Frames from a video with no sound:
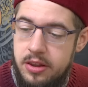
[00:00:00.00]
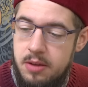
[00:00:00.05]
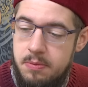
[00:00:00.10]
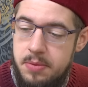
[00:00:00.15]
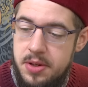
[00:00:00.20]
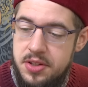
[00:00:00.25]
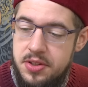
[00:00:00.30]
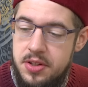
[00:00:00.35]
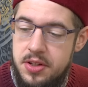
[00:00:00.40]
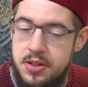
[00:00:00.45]
the
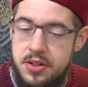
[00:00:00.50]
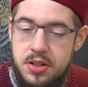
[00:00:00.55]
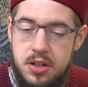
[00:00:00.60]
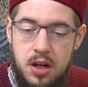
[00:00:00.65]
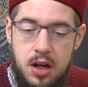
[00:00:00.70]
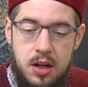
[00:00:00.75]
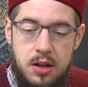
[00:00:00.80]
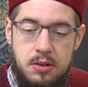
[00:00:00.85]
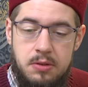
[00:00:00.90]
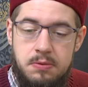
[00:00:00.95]
business
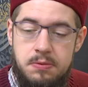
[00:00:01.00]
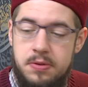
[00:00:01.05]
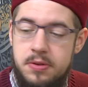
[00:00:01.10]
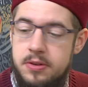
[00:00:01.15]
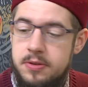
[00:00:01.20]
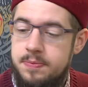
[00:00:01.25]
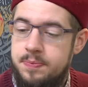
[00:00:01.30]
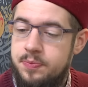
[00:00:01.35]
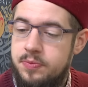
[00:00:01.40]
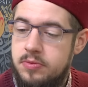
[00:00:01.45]
of
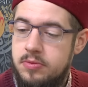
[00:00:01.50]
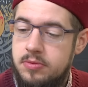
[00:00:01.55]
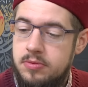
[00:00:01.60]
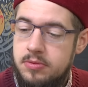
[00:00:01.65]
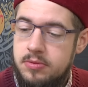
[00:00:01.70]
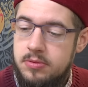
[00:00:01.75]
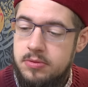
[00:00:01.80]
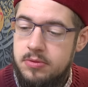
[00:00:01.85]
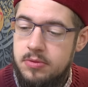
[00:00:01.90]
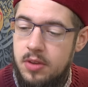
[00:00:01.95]

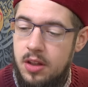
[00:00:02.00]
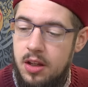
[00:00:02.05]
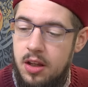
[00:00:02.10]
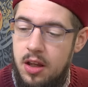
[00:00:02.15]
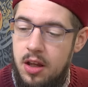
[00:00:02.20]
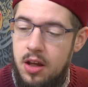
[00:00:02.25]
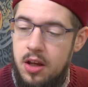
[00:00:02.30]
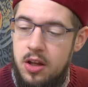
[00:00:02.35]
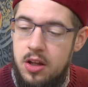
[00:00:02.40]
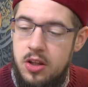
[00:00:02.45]

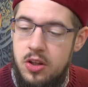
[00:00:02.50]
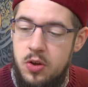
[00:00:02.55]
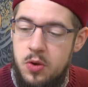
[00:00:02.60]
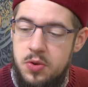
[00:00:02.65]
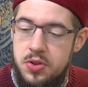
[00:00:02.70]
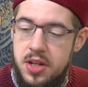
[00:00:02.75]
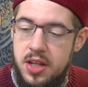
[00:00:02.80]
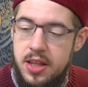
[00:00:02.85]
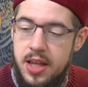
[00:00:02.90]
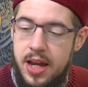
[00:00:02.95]

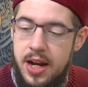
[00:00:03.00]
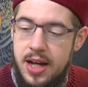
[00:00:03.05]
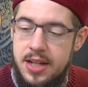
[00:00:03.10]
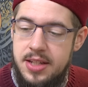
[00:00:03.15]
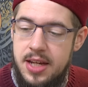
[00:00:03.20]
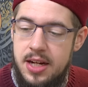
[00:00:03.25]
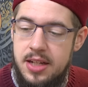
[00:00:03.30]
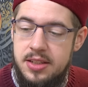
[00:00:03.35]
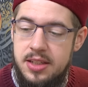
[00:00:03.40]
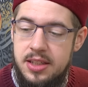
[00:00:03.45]
using that
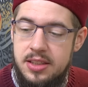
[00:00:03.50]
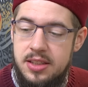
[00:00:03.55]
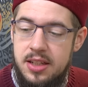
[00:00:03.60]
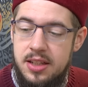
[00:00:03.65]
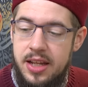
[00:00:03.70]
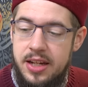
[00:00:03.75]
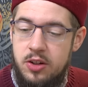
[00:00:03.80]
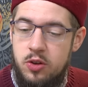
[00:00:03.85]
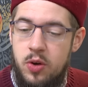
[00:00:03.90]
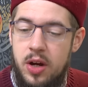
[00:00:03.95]
identity to
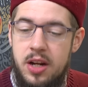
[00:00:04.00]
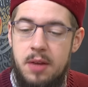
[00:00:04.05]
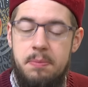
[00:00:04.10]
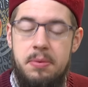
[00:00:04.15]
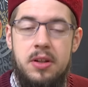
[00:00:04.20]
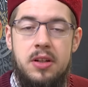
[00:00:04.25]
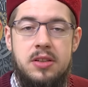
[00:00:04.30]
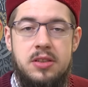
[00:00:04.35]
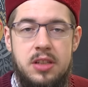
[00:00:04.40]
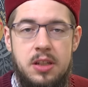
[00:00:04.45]
lend
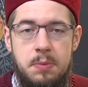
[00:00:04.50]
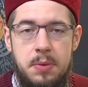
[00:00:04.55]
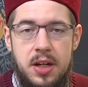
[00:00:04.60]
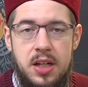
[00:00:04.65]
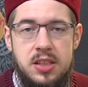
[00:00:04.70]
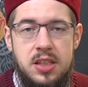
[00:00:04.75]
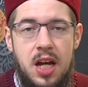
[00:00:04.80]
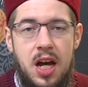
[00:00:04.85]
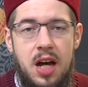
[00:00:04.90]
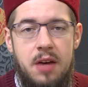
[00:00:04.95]
credibility,
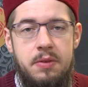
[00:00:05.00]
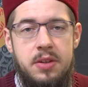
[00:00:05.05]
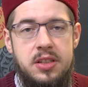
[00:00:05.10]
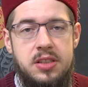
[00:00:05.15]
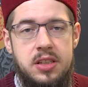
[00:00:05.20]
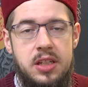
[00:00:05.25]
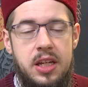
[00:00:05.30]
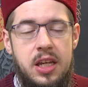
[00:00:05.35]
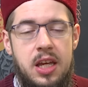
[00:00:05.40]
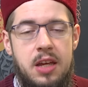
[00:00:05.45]
because
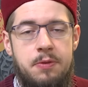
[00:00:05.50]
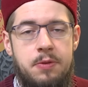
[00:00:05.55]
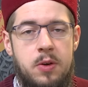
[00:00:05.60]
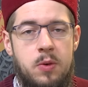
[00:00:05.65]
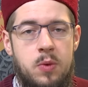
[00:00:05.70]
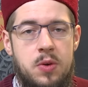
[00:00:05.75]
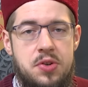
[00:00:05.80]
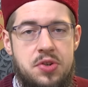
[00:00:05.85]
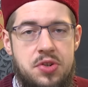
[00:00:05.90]
obviously if it were